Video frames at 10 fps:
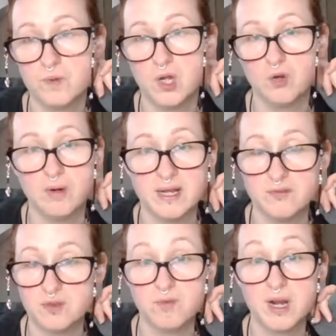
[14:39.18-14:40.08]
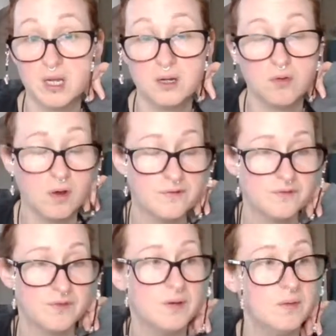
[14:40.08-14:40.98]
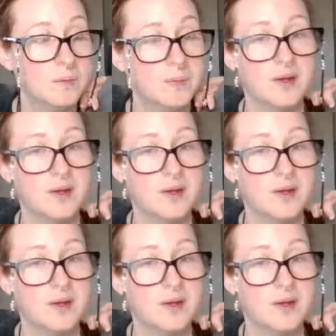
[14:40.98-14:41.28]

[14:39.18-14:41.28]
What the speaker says: acrylic, the regular craft felt.